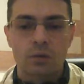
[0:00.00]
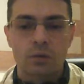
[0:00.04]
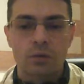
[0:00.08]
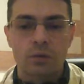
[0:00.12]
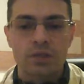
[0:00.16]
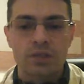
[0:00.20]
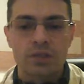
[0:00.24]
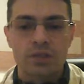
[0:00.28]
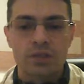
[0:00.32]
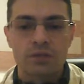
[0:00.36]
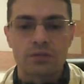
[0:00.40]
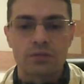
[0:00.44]

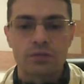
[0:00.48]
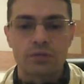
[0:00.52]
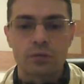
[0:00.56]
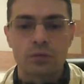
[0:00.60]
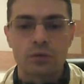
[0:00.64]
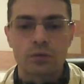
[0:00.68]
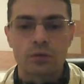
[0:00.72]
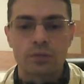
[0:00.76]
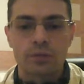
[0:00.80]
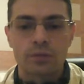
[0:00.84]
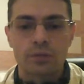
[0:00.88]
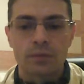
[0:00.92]
Queen
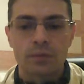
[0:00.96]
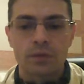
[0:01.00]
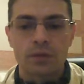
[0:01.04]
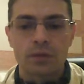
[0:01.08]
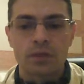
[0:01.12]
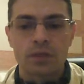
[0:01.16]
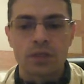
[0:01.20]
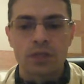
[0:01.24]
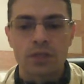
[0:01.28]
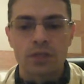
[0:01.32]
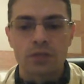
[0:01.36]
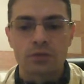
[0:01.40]
c4.
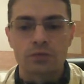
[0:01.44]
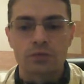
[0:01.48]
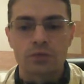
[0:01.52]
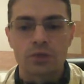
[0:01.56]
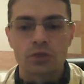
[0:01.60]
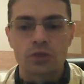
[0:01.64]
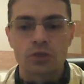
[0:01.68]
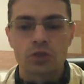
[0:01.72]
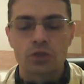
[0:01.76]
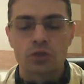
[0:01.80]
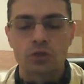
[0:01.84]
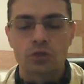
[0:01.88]
In case of
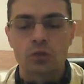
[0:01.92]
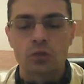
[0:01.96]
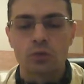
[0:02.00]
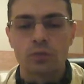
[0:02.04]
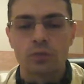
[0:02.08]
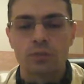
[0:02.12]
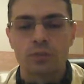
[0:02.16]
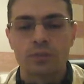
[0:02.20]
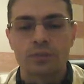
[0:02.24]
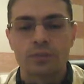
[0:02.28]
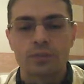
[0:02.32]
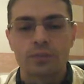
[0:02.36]
king
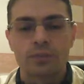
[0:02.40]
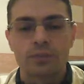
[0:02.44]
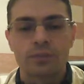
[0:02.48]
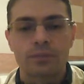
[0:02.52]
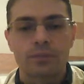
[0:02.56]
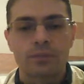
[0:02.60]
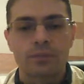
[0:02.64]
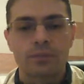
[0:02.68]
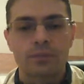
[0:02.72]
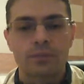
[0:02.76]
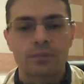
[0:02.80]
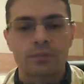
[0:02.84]
g2,
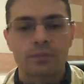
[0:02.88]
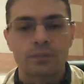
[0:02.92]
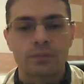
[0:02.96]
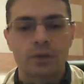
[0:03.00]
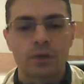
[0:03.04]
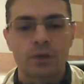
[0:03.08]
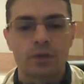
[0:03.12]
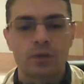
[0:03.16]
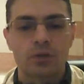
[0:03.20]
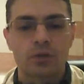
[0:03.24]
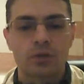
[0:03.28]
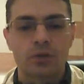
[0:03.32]

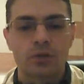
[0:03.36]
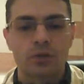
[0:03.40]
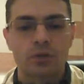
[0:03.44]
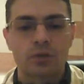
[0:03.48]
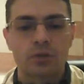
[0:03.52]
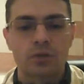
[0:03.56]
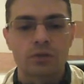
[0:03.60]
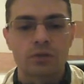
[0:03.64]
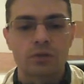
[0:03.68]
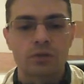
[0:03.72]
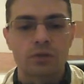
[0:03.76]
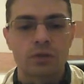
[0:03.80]
and
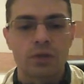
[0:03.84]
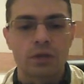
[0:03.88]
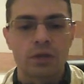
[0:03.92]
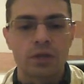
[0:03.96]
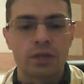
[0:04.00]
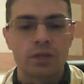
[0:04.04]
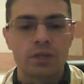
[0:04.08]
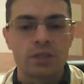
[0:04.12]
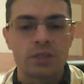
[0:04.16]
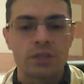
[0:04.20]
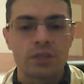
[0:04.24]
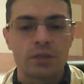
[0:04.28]

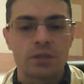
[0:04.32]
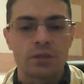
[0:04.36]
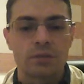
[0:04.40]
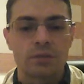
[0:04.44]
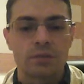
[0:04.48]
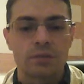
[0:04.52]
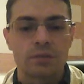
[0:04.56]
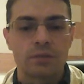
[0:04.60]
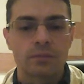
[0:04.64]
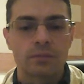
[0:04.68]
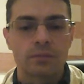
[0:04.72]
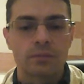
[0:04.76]
idea
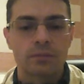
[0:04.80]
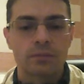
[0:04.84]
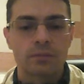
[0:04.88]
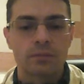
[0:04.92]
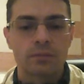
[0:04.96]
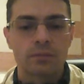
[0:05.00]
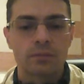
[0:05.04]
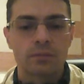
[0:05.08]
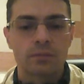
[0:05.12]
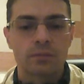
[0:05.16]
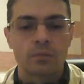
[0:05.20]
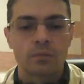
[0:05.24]

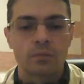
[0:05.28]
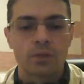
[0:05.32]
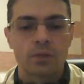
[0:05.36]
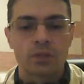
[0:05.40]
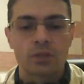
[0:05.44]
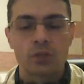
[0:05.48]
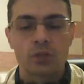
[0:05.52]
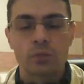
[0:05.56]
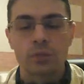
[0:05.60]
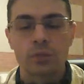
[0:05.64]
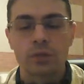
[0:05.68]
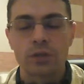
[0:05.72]

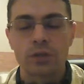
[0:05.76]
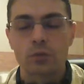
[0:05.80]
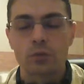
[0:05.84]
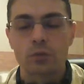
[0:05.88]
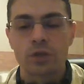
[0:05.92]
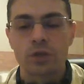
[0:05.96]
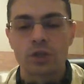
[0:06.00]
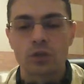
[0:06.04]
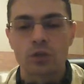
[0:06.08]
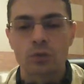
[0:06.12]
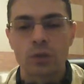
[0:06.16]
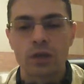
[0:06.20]
is to play
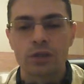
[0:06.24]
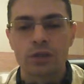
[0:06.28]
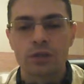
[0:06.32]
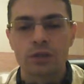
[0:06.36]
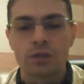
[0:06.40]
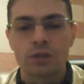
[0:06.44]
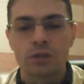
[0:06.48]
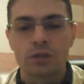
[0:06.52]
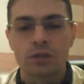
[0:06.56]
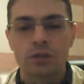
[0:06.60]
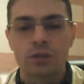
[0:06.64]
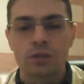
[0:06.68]
rook
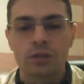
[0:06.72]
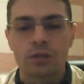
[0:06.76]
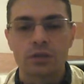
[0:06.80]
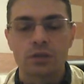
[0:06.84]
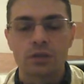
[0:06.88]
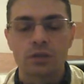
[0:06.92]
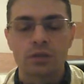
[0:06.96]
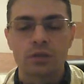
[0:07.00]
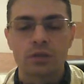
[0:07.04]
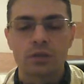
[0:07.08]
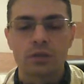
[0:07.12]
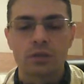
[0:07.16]
h1,
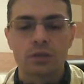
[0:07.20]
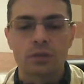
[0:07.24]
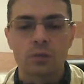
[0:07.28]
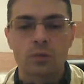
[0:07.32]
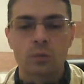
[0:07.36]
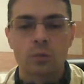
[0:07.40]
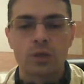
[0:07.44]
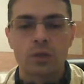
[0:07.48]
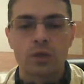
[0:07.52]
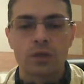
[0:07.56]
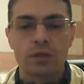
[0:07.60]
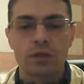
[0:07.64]

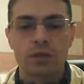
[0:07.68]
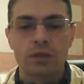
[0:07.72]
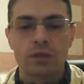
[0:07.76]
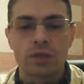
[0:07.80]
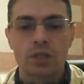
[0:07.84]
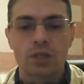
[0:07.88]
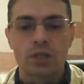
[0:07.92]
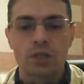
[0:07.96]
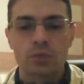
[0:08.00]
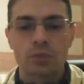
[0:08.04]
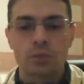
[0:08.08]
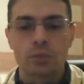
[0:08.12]
winning
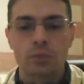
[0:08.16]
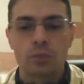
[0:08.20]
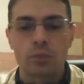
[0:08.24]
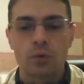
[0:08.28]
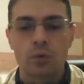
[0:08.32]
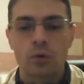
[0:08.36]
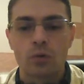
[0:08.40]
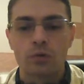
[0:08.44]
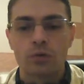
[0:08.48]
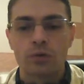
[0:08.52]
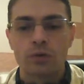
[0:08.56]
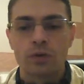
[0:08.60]
the h
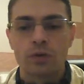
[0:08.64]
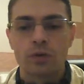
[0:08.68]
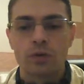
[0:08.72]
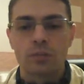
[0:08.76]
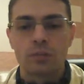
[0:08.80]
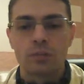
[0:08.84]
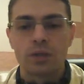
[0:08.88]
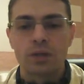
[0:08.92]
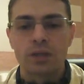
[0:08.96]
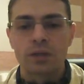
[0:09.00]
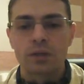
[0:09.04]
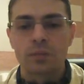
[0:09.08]
pawn,
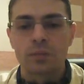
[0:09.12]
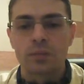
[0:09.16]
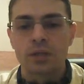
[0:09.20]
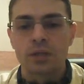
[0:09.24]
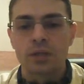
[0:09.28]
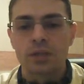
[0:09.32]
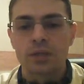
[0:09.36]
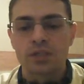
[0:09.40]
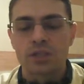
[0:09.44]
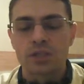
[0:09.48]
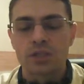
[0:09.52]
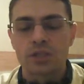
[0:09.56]
black
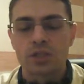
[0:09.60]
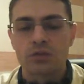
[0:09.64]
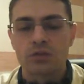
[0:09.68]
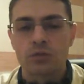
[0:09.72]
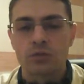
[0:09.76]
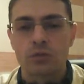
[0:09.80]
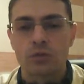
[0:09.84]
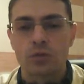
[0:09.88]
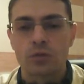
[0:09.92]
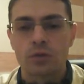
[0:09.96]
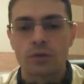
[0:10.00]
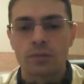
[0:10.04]
plays
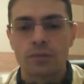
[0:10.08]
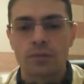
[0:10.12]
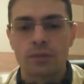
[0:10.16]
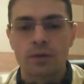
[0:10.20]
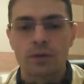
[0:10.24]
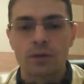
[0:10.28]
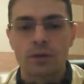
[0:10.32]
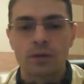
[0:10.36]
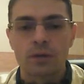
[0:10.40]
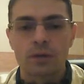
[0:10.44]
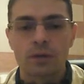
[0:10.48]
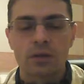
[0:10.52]
h4
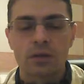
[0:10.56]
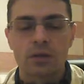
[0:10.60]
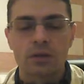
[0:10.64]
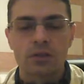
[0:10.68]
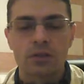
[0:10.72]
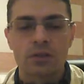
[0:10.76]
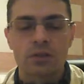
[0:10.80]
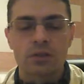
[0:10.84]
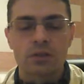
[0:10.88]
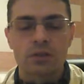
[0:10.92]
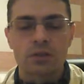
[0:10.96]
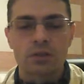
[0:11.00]

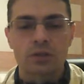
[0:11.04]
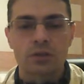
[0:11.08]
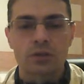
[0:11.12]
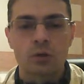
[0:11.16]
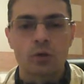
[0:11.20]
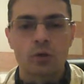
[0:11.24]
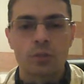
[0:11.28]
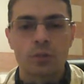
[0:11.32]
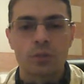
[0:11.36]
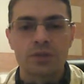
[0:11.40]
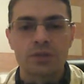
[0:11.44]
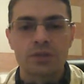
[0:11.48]
and
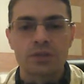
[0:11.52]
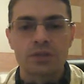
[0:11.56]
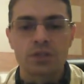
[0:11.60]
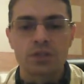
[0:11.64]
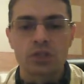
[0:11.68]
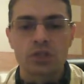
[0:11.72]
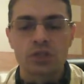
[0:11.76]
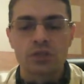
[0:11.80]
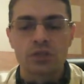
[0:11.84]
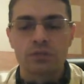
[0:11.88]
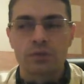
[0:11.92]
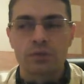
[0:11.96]
opens
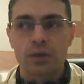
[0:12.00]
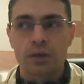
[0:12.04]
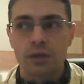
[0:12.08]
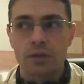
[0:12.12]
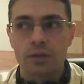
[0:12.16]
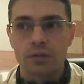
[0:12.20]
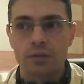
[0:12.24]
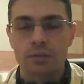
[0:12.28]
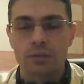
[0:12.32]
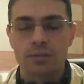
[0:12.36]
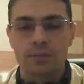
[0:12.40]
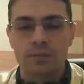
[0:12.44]
the g
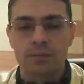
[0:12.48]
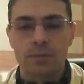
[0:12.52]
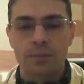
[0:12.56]
file.